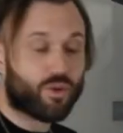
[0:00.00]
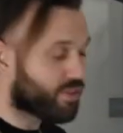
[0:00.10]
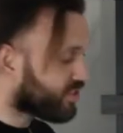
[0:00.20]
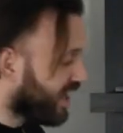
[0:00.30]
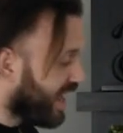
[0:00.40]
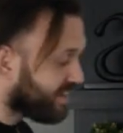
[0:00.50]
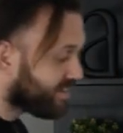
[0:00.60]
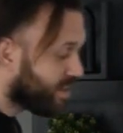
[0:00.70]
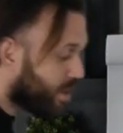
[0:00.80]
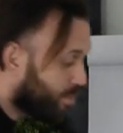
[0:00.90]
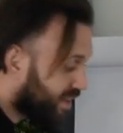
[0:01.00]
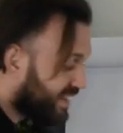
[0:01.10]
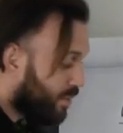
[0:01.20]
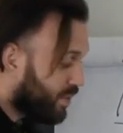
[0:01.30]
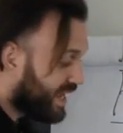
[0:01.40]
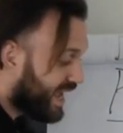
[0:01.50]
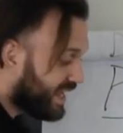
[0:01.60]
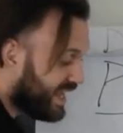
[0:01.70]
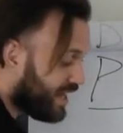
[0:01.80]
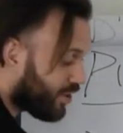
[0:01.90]
oversized. But then we
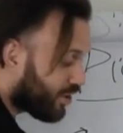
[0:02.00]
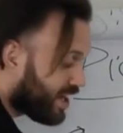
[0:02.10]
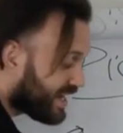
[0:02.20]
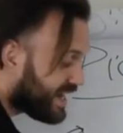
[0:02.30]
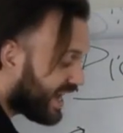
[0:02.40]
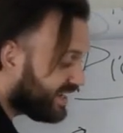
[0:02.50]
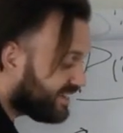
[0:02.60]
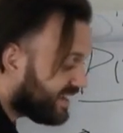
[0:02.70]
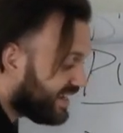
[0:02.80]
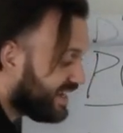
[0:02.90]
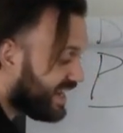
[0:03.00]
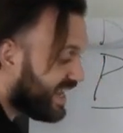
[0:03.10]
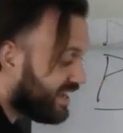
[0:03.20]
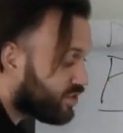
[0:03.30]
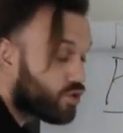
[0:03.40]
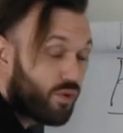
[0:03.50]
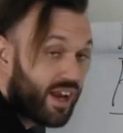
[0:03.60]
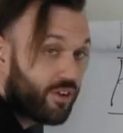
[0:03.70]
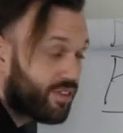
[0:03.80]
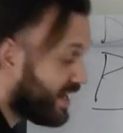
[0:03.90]
get here, 19 is
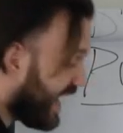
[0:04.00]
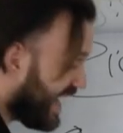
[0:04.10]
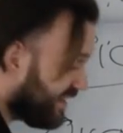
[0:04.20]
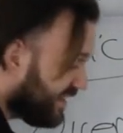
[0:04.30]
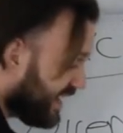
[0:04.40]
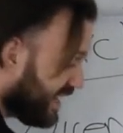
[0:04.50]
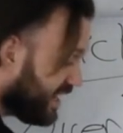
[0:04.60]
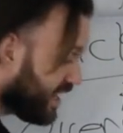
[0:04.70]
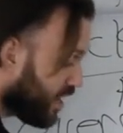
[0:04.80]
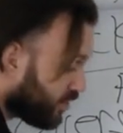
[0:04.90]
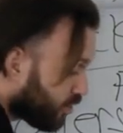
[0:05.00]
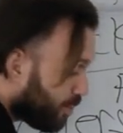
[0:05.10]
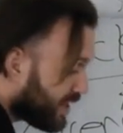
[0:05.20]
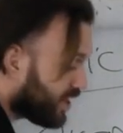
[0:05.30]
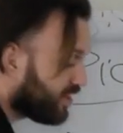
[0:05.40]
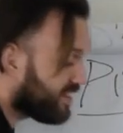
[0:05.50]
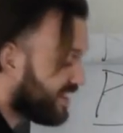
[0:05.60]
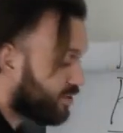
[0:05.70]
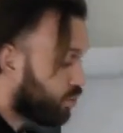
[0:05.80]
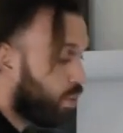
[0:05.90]
greater than 18. So because
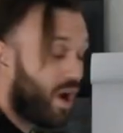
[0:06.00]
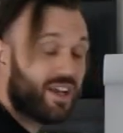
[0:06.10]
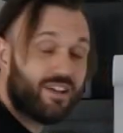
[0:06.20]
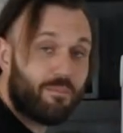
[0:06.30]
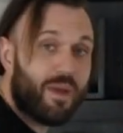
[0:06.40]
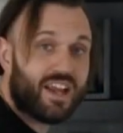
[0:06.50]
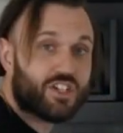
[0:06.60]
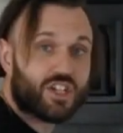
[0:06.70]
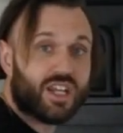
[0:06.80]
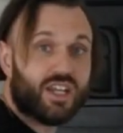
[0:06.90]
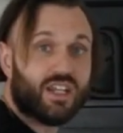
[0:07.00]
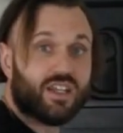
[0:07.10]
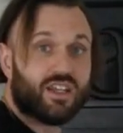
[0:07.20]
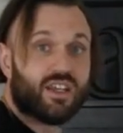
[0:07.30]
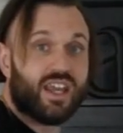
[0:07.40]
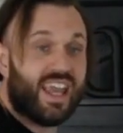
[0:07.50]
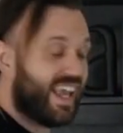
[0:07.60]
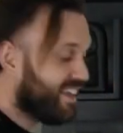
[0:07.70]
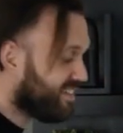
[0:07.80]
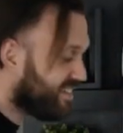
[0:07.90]
this one dimension
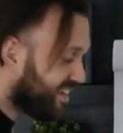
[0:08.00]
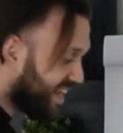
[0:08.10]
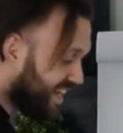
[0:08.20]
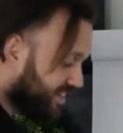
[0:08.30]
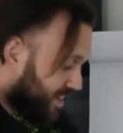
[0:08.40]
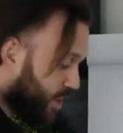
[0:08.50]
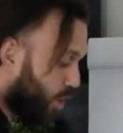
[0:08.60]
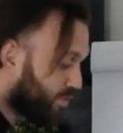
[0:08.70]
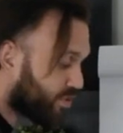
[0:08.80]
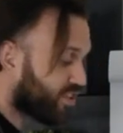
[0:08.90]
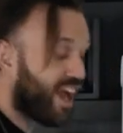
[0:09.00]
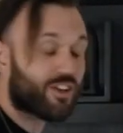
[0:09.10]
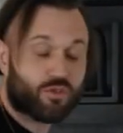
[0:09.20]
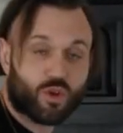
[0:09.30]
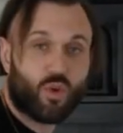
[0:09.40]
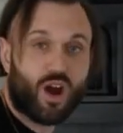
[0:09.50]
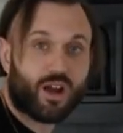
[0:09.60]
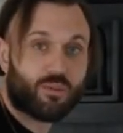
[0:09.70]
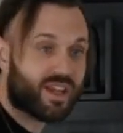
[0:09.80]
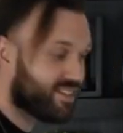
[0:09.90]
exceeds the oversized
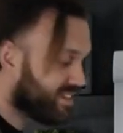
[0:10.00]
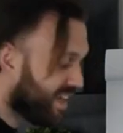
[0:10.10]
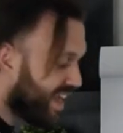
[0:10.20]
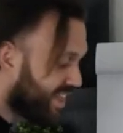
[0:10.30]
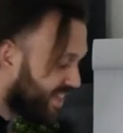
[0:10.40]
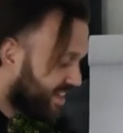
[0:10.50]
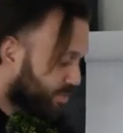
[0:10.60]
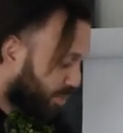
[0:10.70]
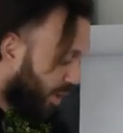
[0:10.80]
requirements, this